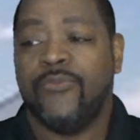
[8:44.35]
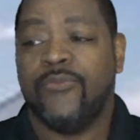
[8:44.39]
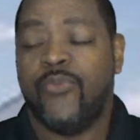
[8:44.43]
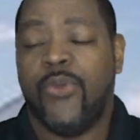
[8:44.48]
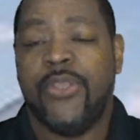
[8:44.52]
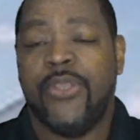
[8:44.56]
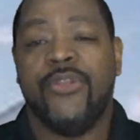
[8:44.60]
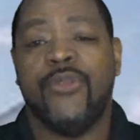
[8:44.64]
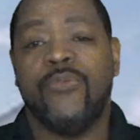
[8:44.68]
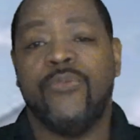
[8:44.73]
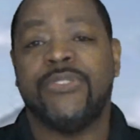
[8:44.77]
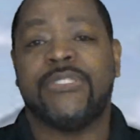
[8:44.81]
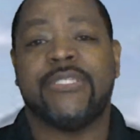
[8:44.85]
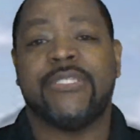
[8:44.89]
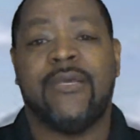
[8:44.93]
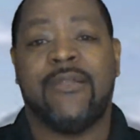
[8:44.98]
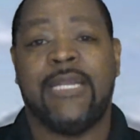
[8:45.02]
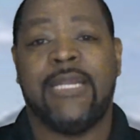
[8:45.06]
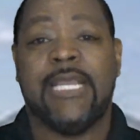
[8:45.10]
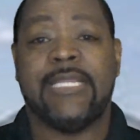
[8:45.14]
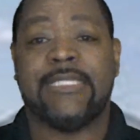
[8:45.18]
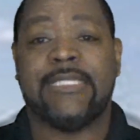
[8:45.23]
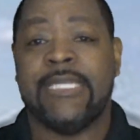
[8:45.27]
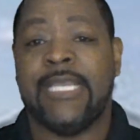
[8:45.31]
well, you know, we
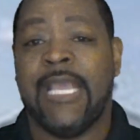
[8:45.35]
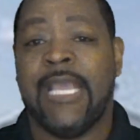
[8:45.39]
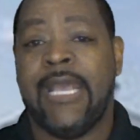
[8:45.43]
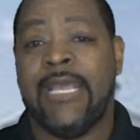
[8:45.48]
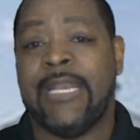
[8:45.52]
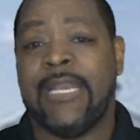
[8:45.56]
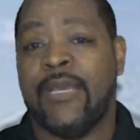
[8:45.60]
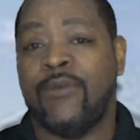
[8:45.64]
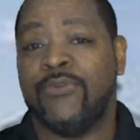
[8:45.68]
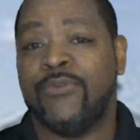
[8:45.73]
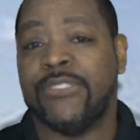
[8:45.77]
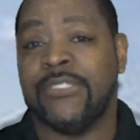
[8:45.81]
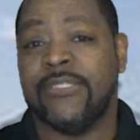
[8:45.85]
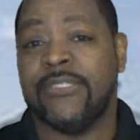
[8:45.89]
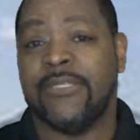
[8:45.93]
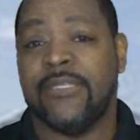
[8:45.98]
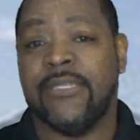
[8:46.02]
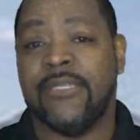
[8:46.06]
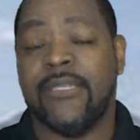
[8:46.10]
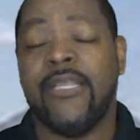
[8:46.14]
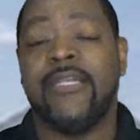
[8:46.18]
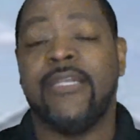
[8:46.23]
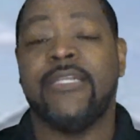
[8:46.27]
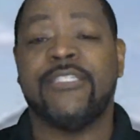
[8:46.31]
sound like the guy that was
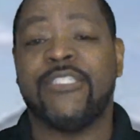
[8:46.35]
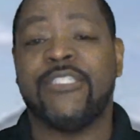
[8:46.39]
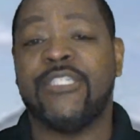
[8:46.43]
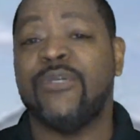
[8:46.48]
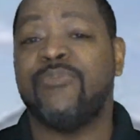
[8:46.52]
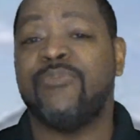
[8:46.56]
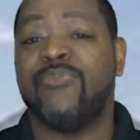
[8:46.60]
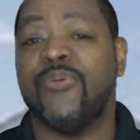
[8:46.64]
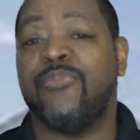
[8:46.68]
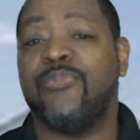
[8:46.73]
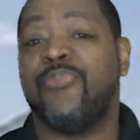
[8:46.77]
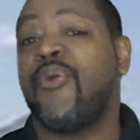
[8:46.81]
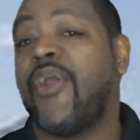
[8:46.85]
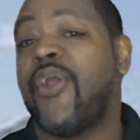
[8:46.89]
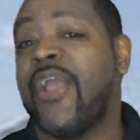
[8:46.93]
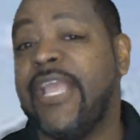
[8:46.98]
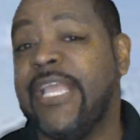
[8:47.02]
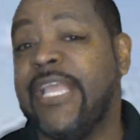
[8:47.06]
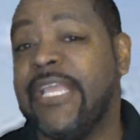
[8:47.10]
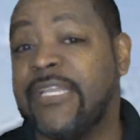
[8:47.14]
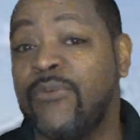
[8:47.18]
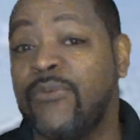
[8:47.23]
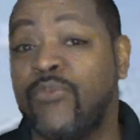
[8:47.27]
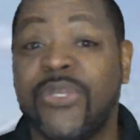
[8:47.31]
in a temple
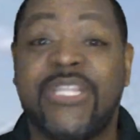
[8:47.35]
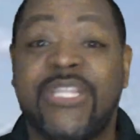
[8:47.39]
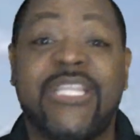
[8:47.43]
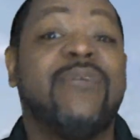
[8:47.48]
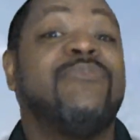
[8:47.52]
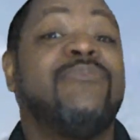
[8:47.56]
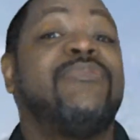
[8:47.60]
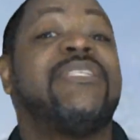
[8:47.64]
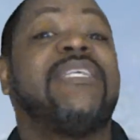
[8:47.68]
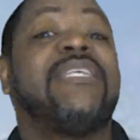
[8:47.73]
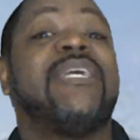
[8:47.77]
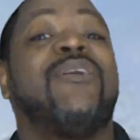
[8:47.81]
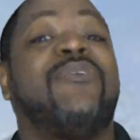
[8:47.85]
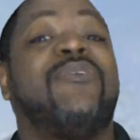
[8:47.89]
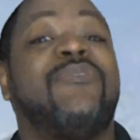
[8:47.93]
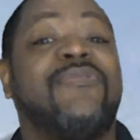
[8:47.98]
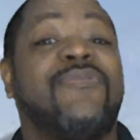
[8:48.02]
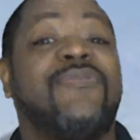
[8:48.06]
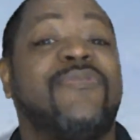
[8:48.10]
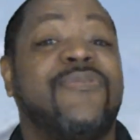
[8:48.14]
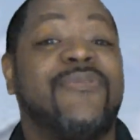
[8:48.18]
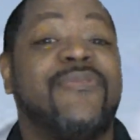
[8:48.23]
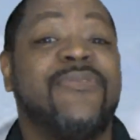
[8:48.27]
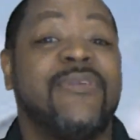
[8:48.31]
praying with
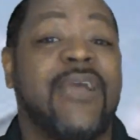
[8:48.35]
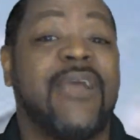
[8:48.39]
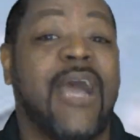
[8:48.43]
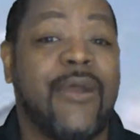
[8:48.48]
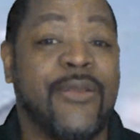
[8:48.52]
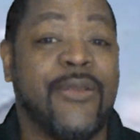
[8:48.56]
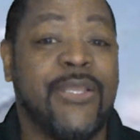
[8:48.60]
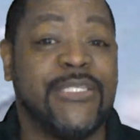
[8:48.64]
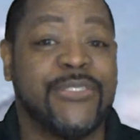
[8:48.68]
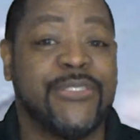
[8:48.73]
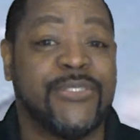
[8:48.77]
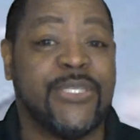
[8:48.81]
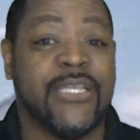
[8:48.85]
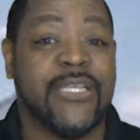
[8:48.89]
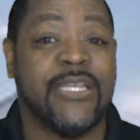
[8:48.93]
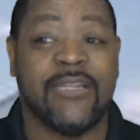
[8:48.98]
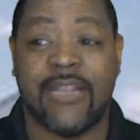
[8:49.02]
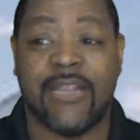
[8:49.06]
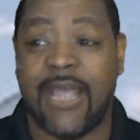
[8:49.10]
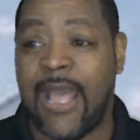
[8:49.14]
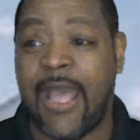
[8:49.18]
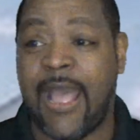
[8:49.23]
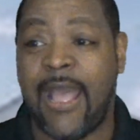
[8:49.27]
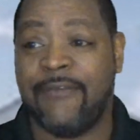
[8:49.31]
himself how he said,